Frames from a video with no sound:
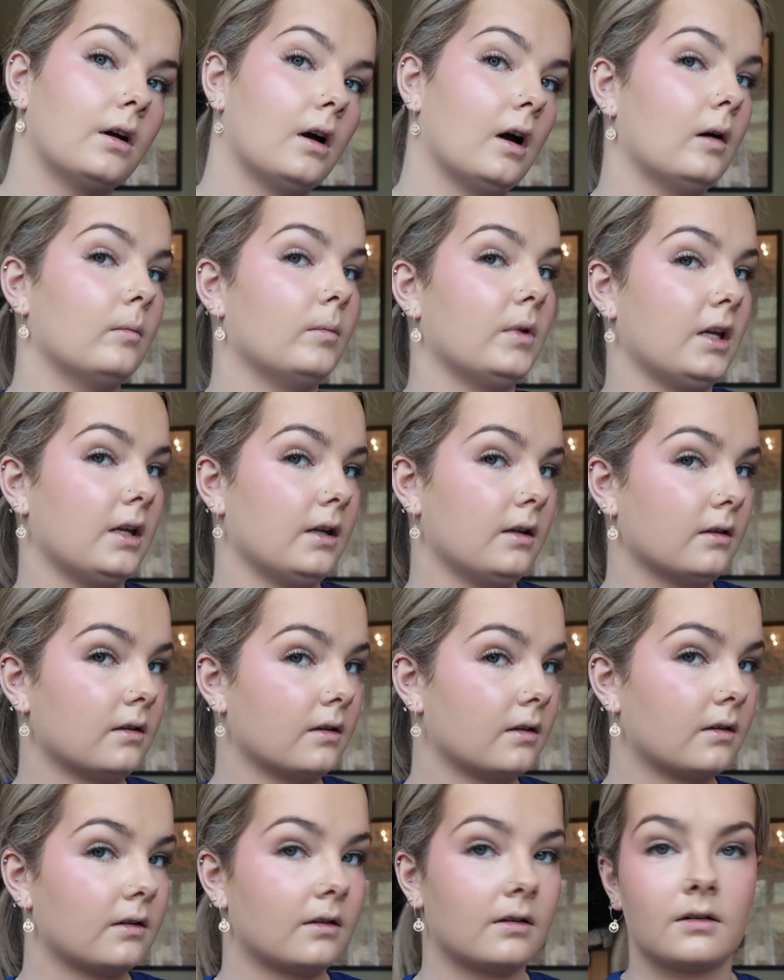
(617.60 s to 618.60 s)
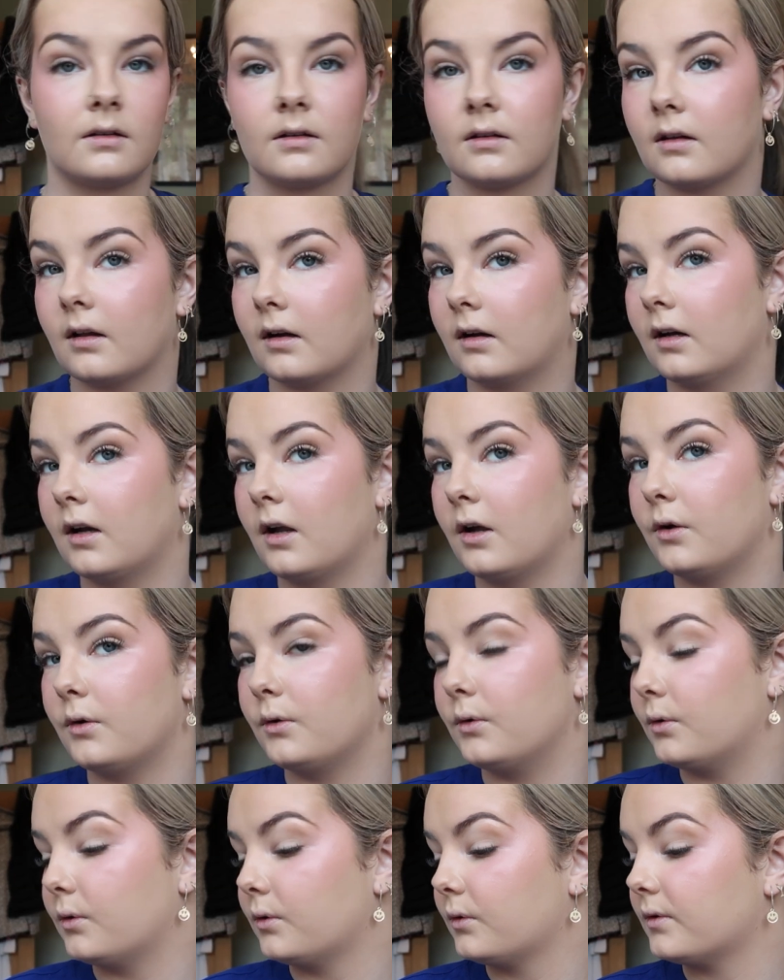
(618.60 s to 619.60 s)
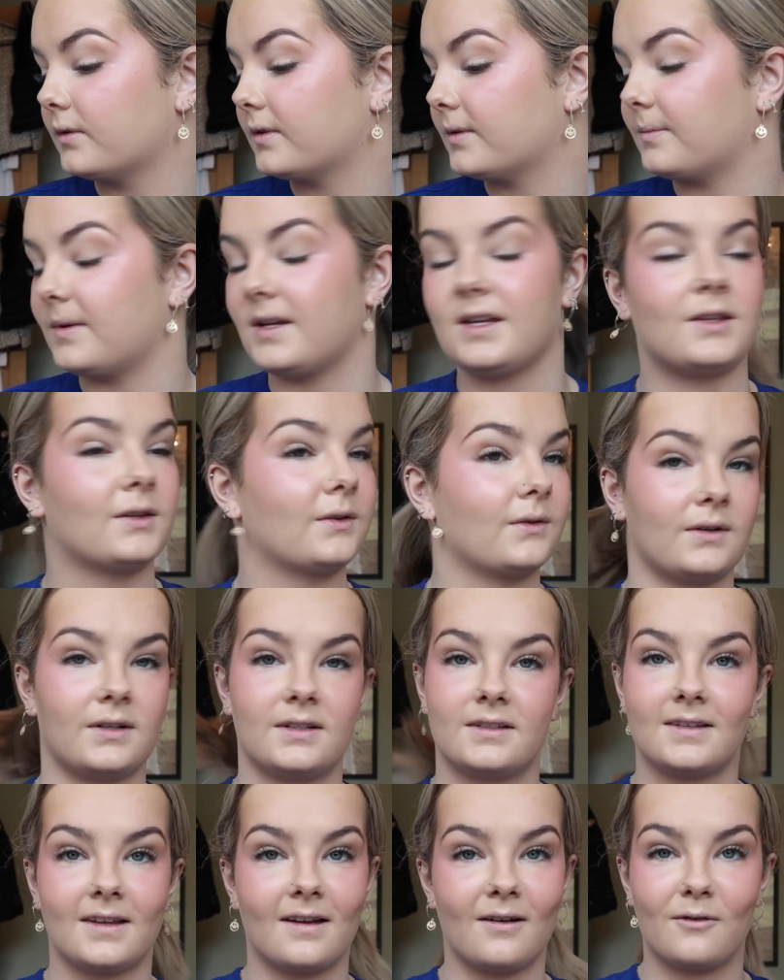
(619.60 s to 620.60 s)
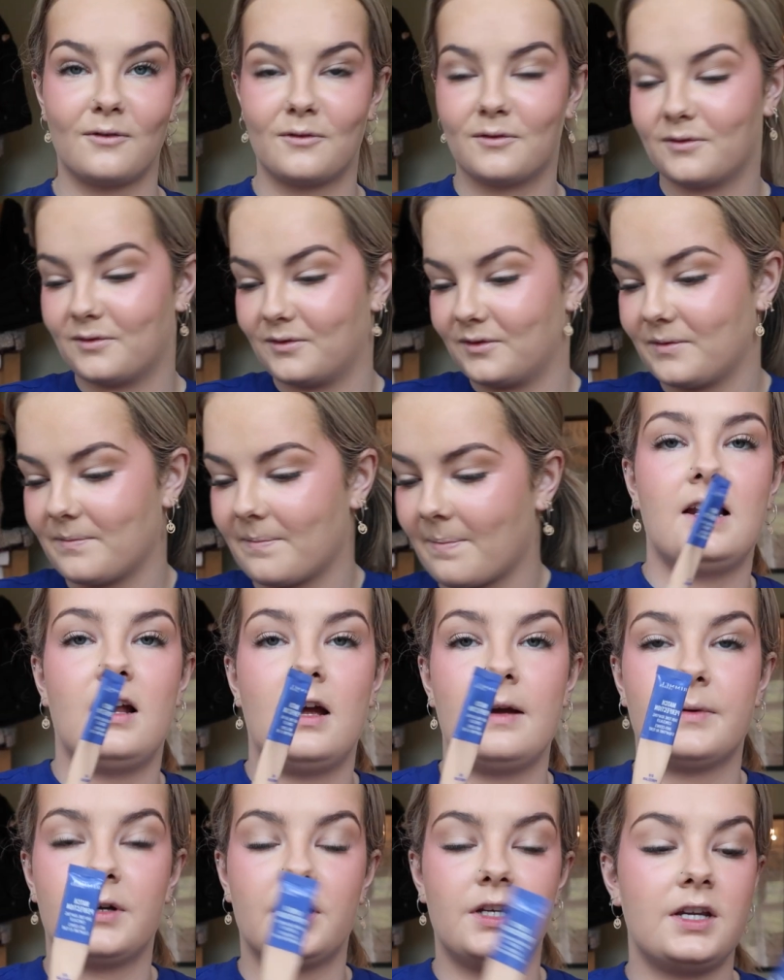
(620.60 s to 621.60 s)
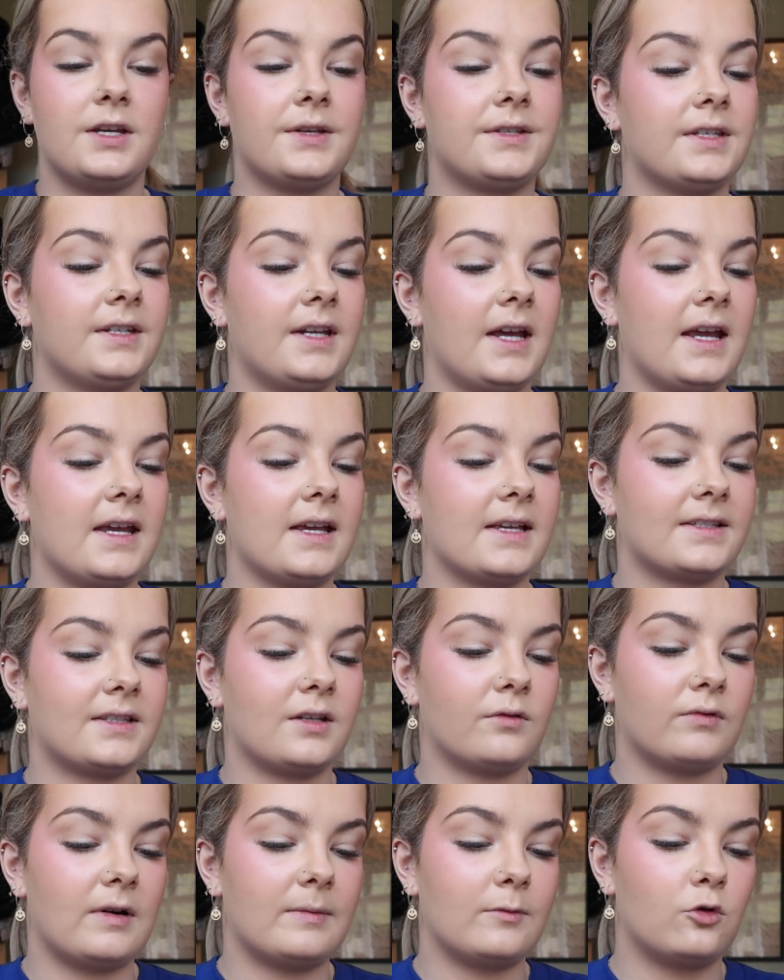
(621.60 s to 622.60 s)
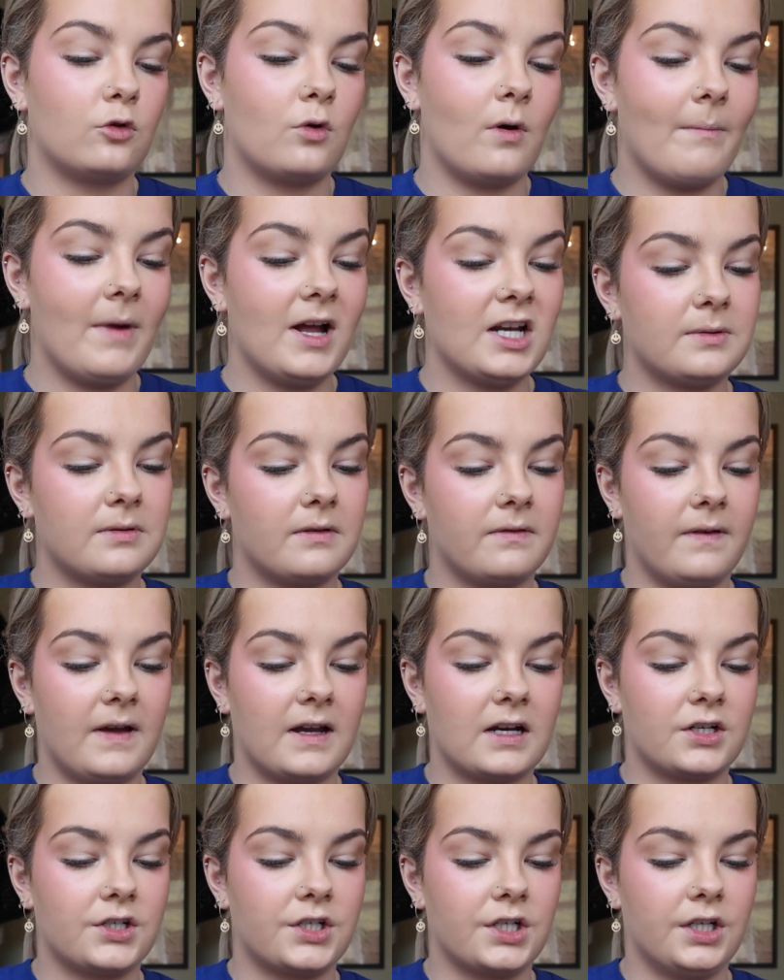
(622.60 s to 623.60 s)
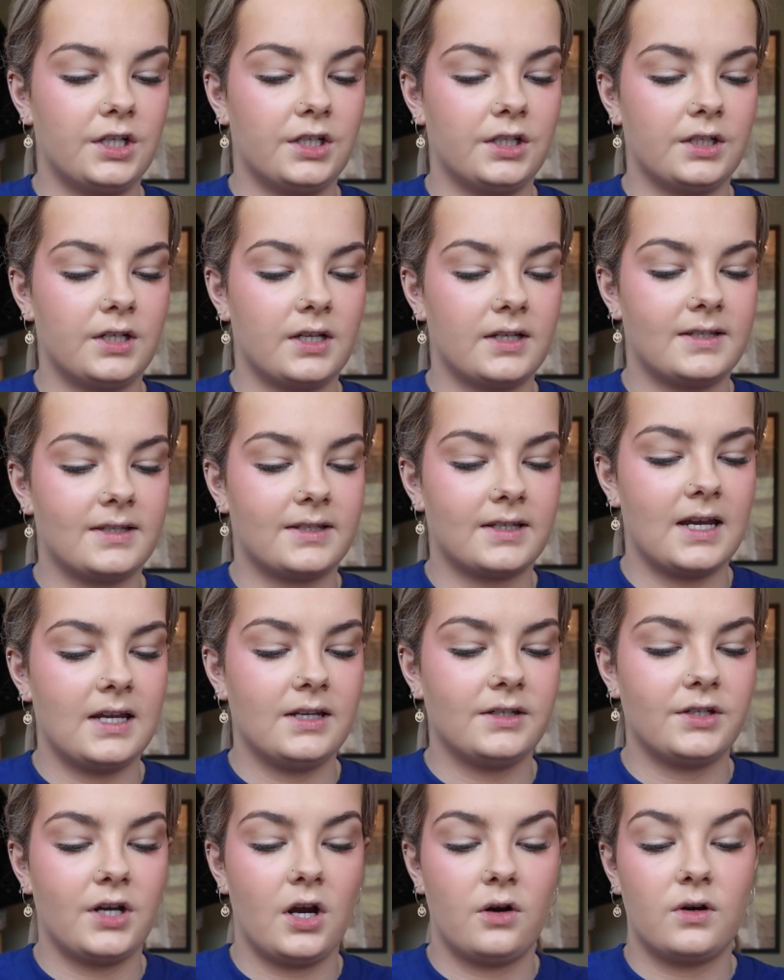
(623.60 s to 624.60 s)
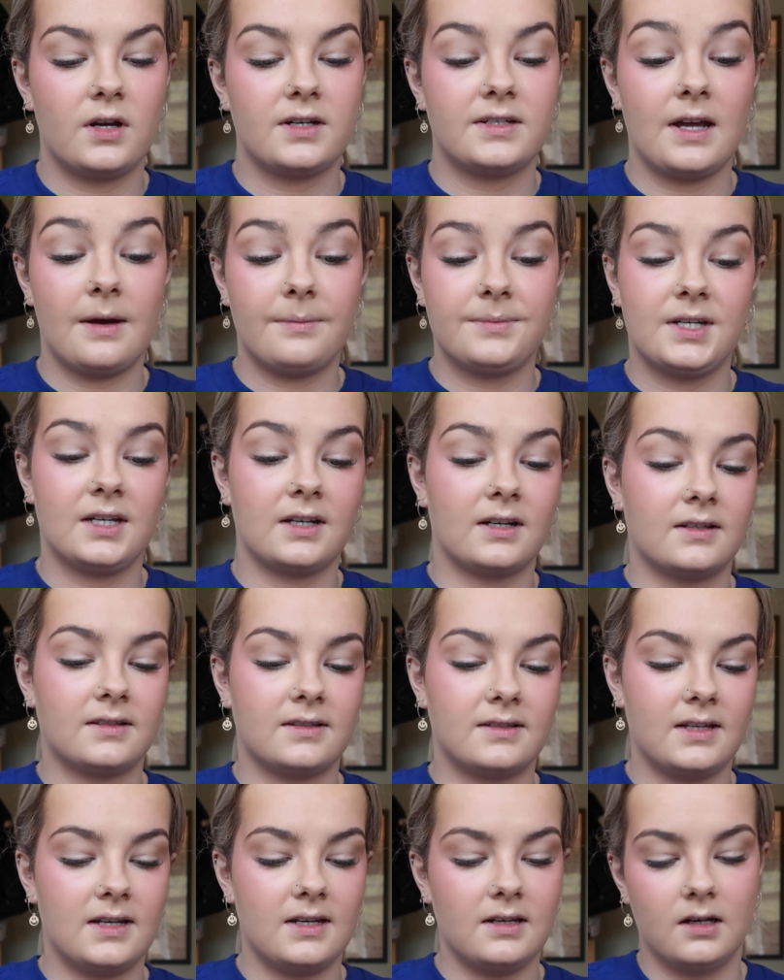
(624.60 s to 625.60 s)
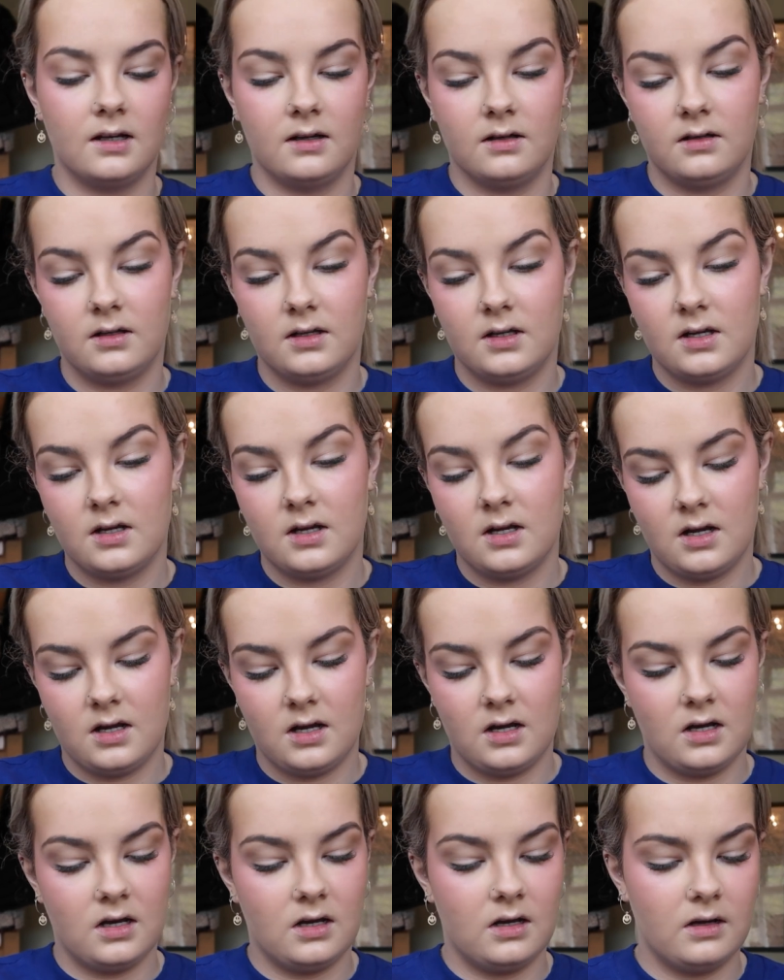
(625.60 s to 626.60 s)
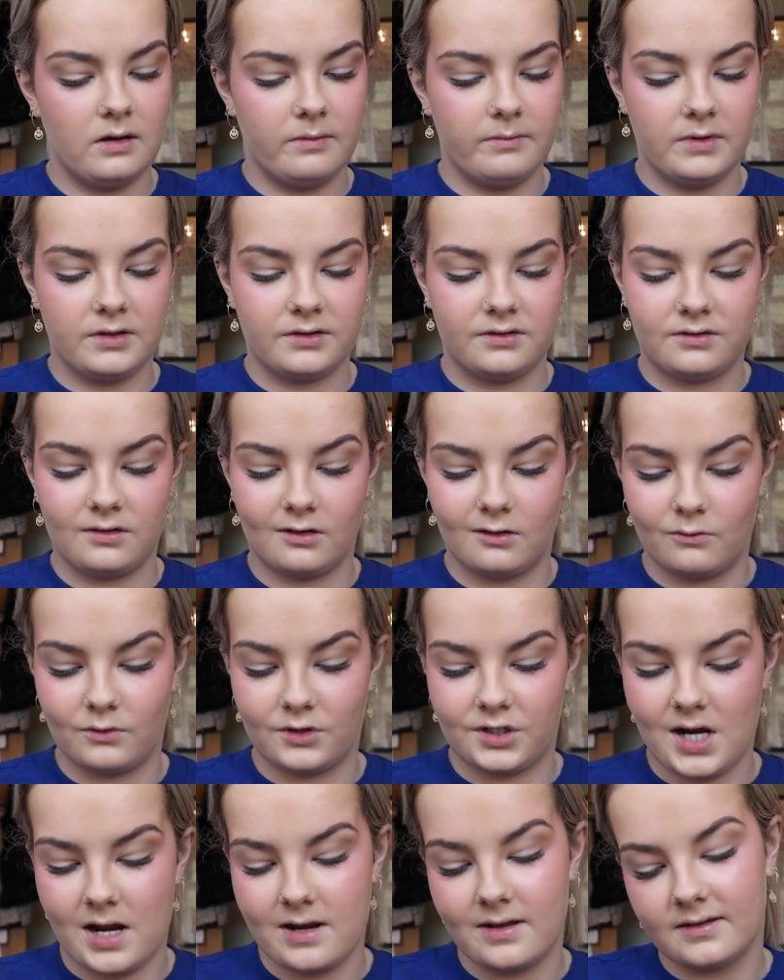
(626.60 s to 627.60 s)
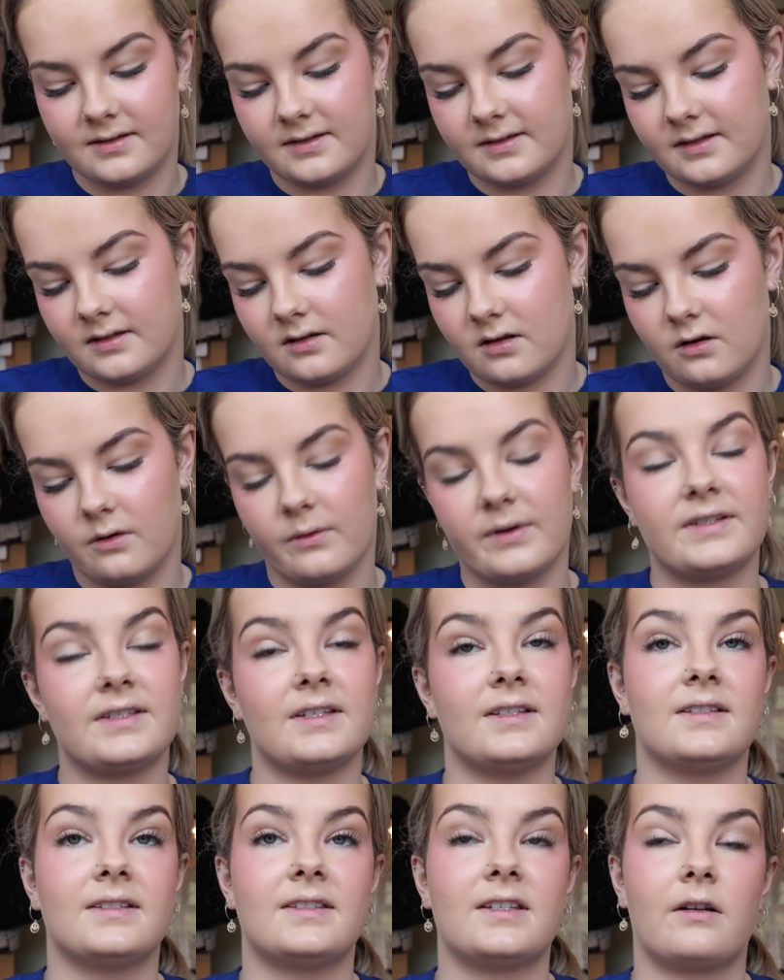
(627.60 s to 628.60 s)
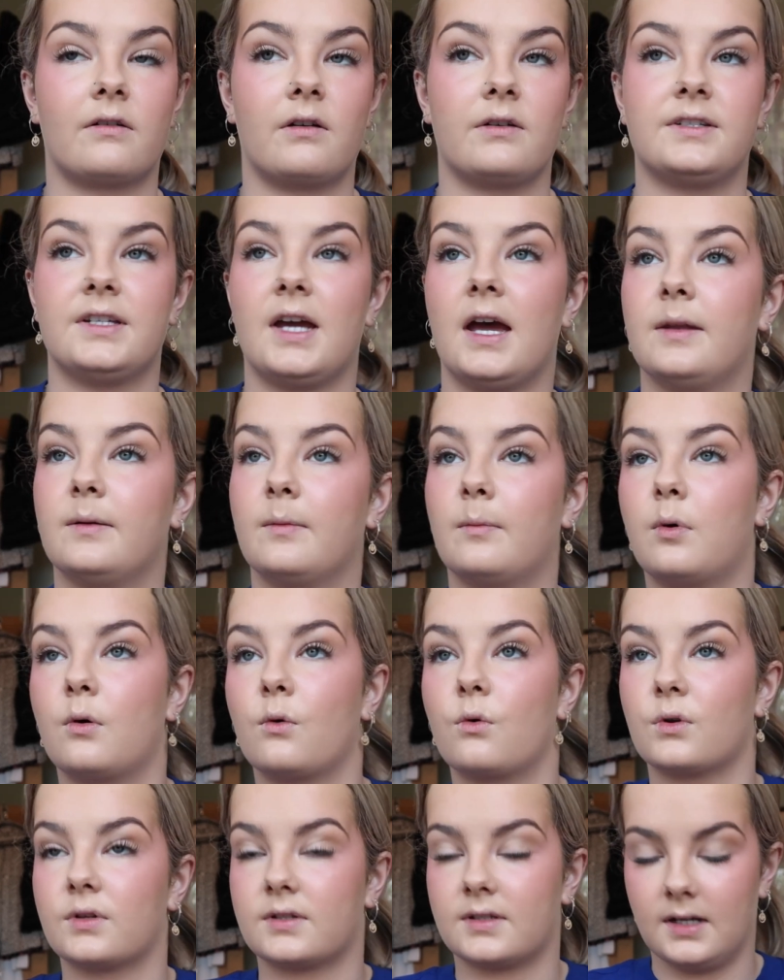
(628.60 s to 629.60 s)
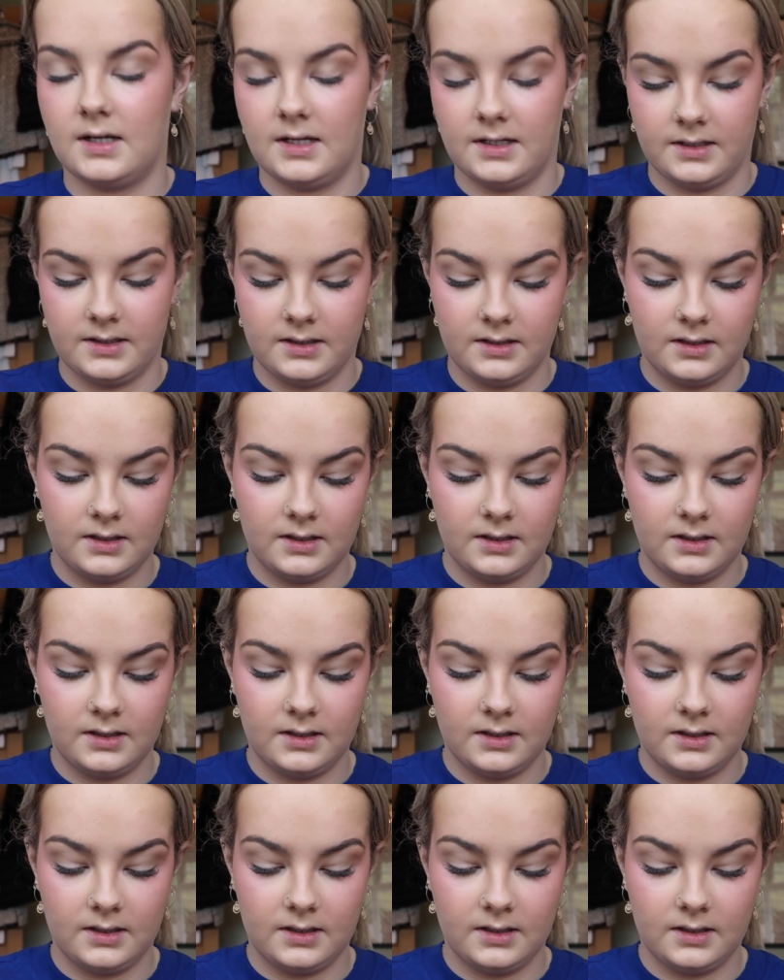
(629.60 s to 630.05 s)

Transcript: I mean, the glow speaks for itself. The concealer I'm going to use today is the Rimmel Match Perfection Skin Tone Adapting Concealer. Don't know what shade this is in. Oh, it's in 010 Porcelain.